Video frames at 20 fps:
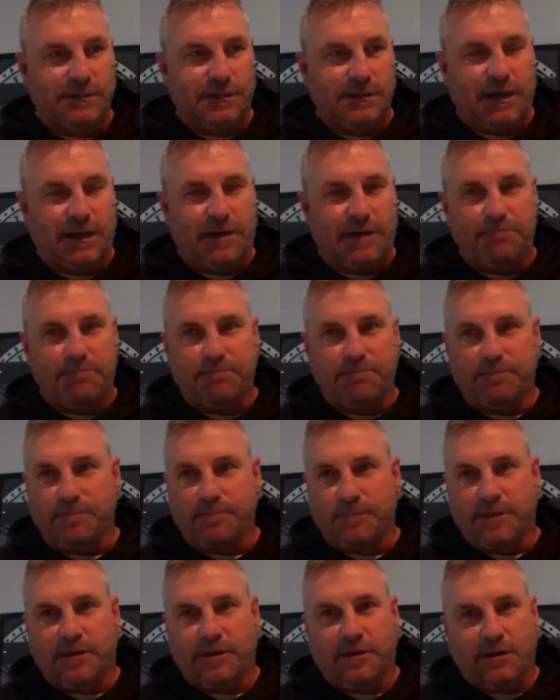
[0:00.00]
Um,
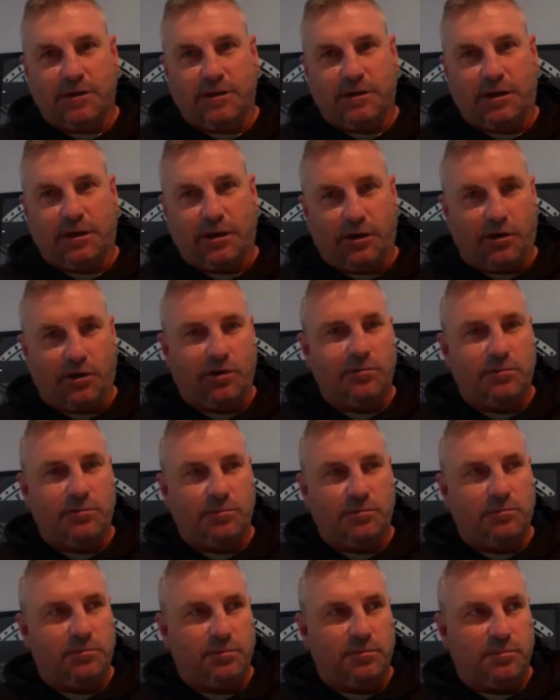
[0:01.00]
you know,
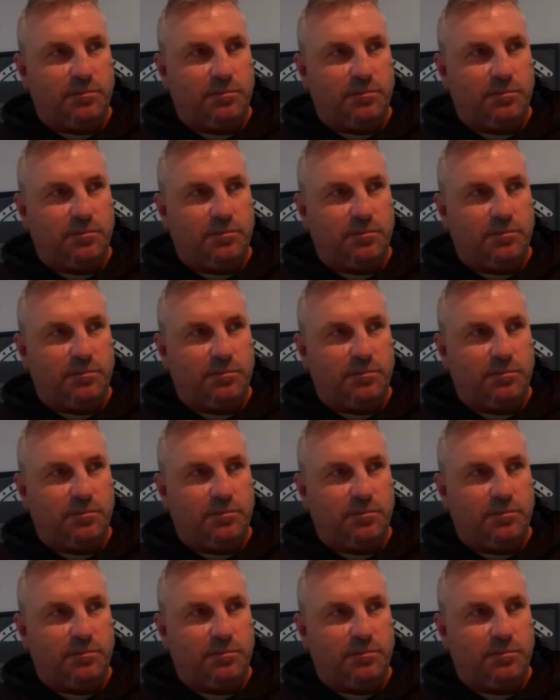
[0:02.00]
I